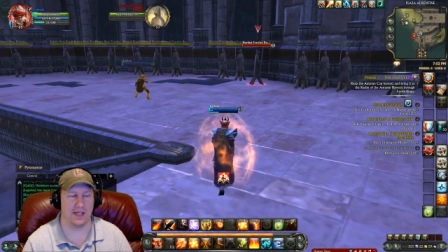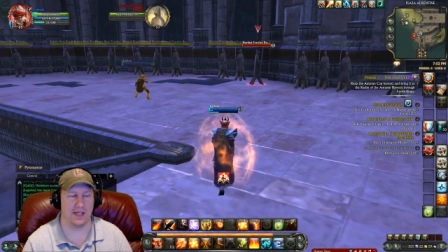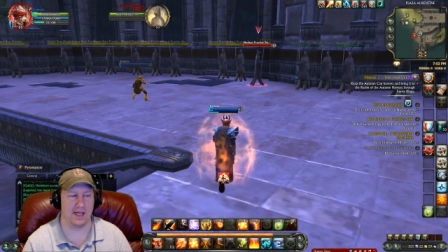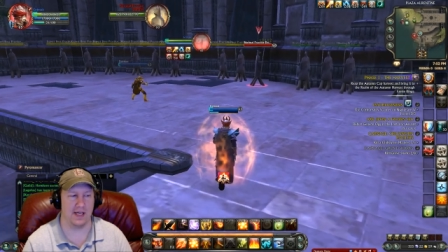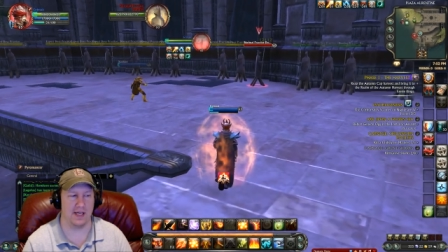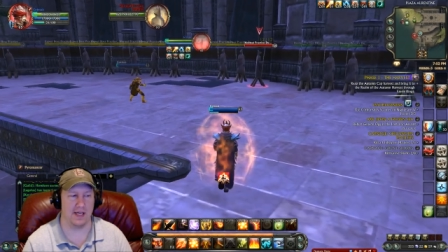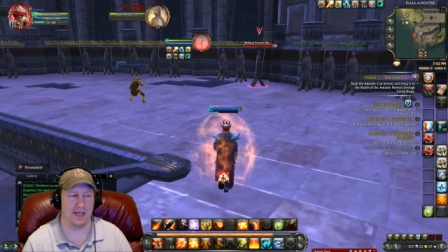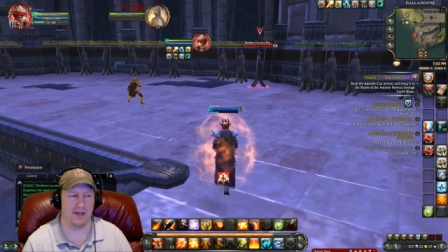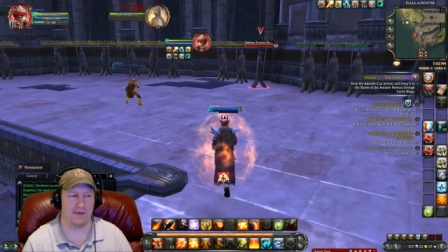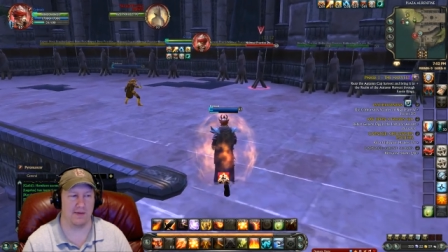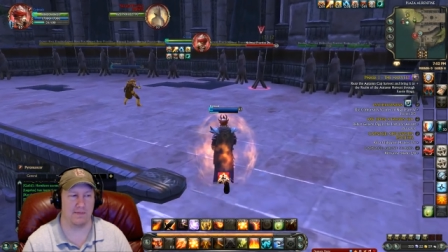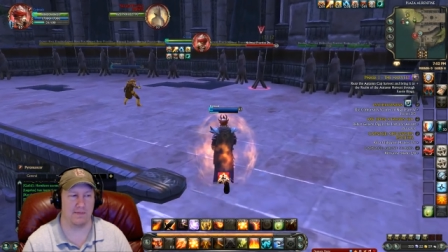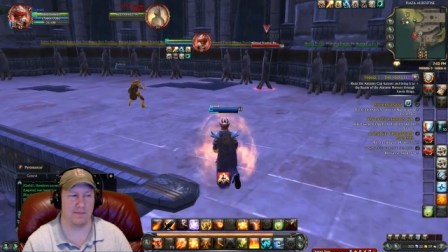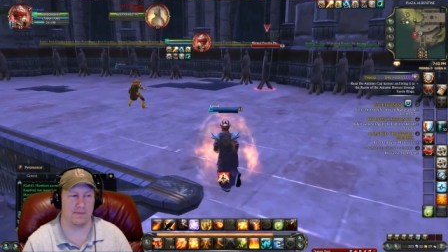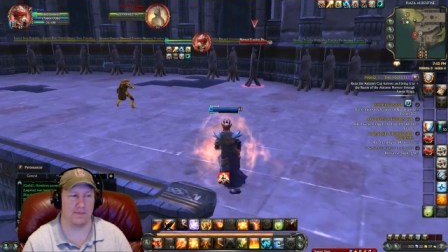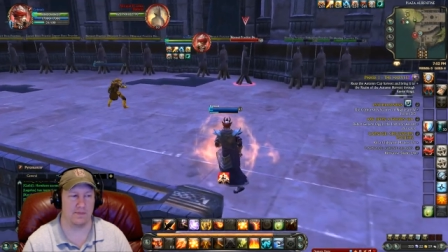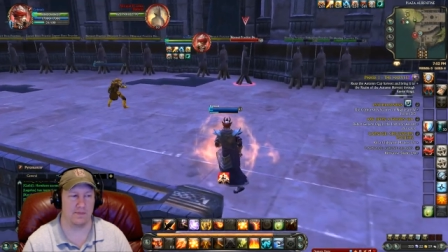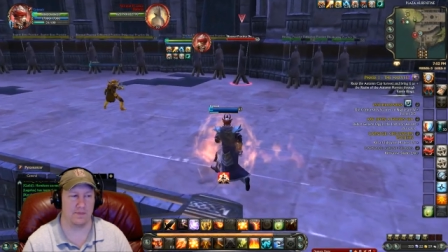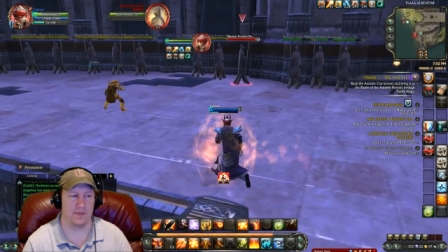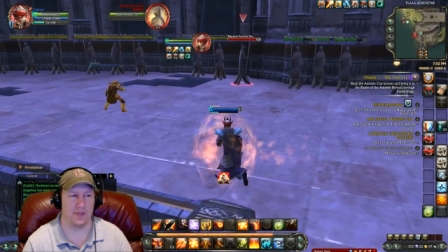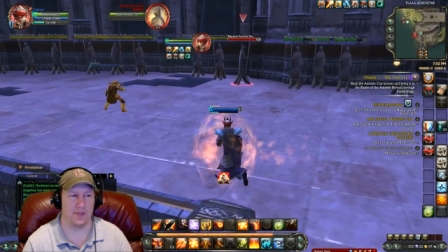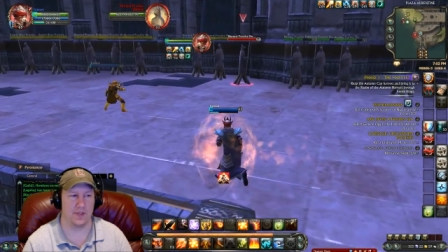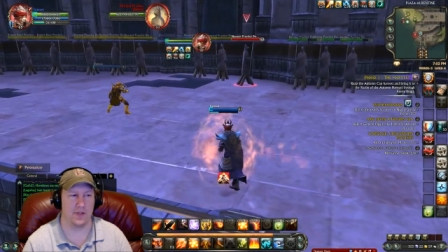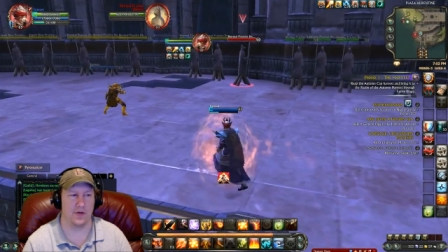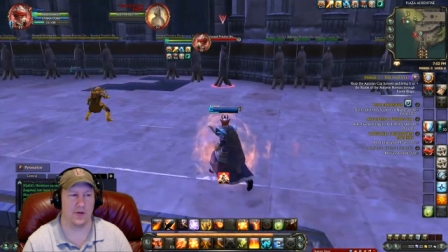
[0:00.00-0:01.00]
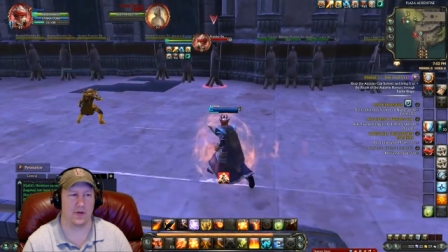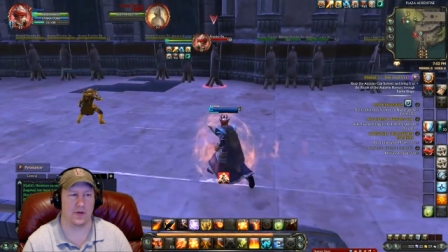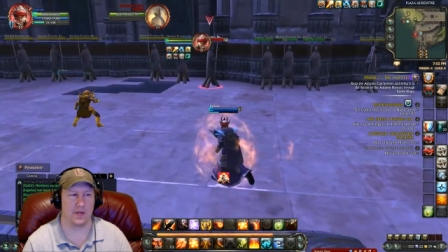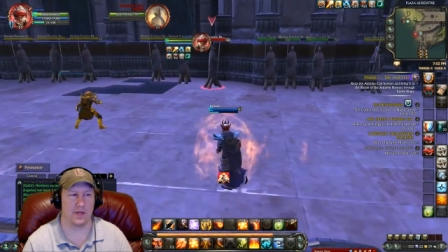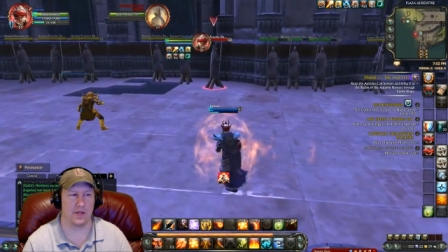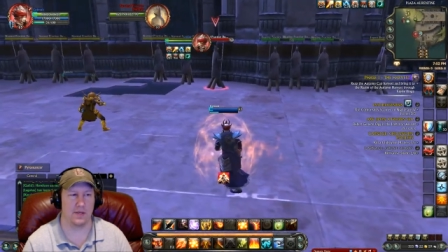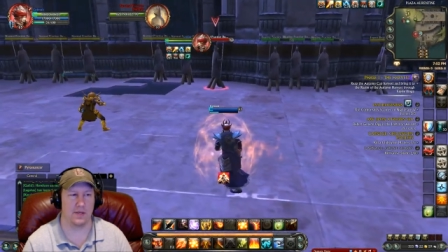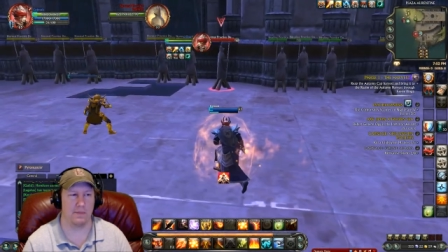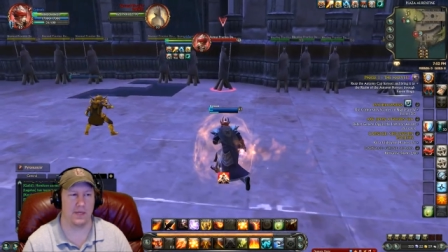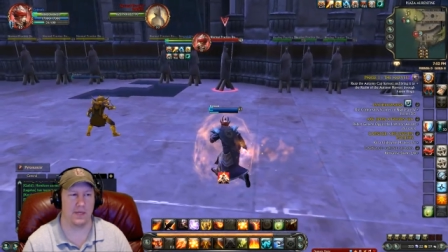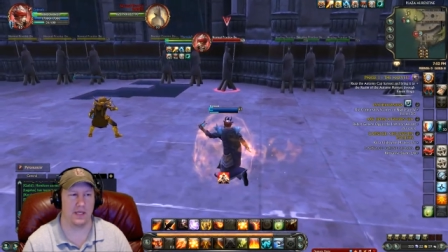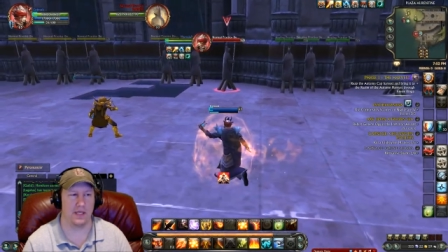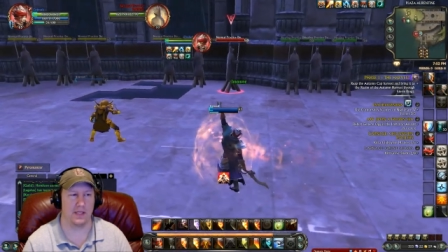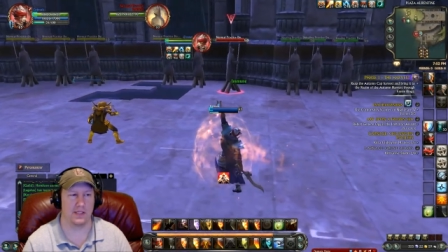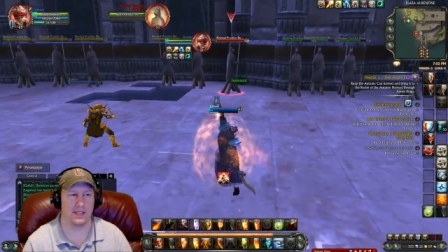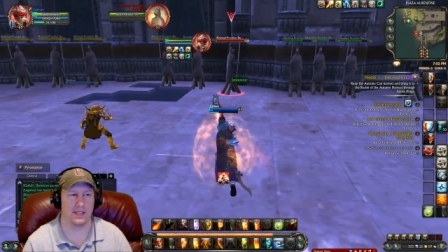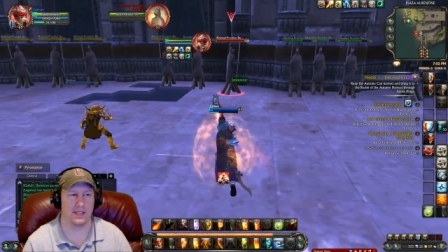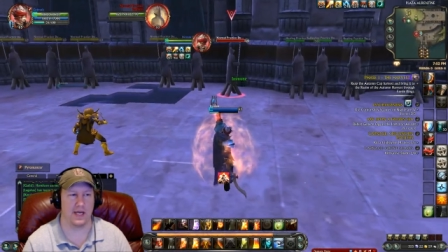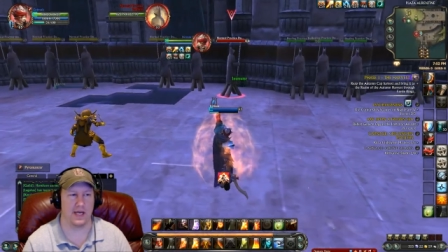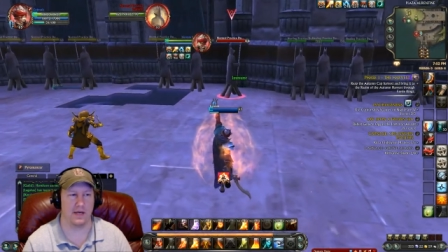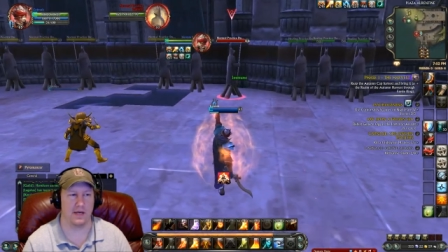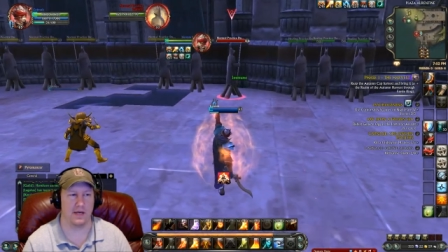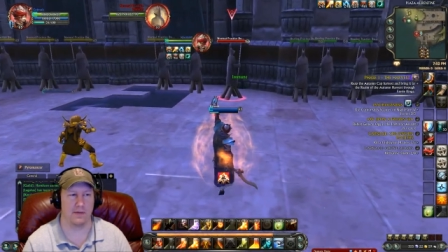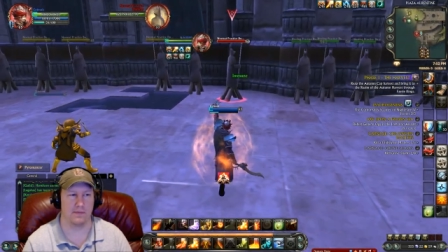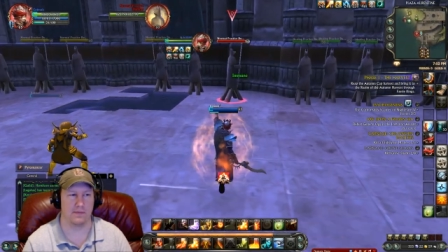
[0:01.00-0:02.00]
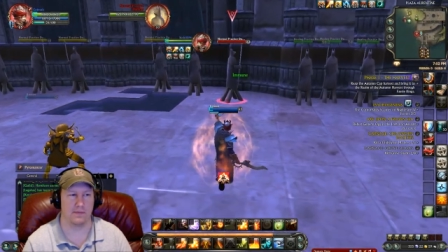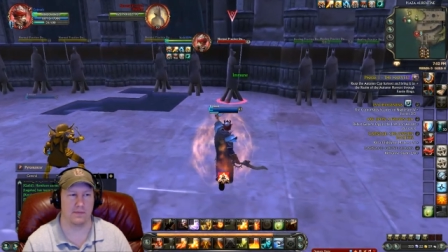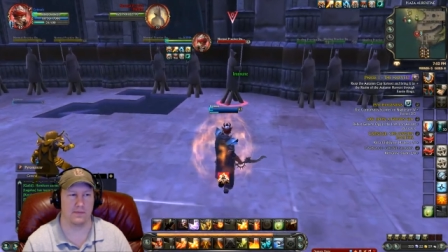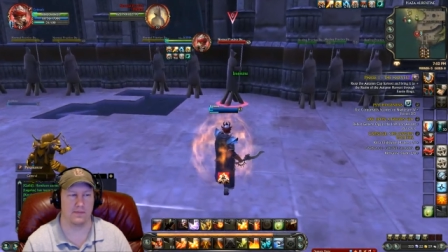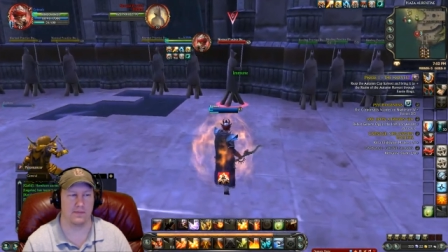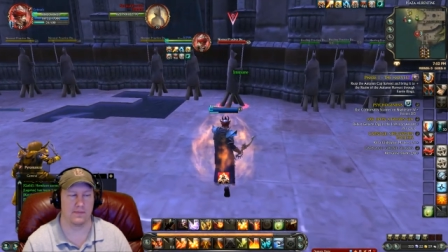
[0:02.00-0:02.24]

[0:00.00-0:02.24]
again. You can debilitate them.